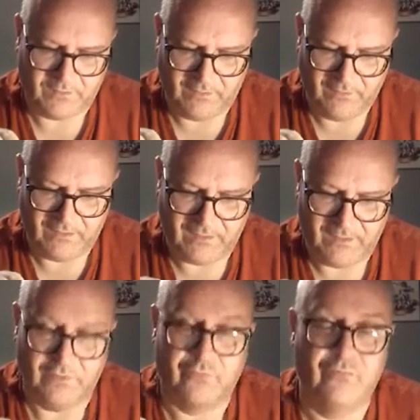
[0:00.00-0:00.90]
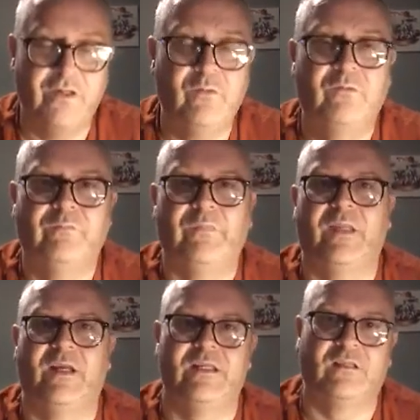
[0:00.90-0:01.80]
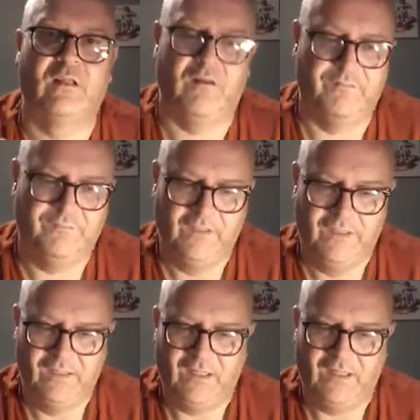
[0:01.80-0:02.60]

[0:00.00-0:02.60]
us that He's real, that He's love,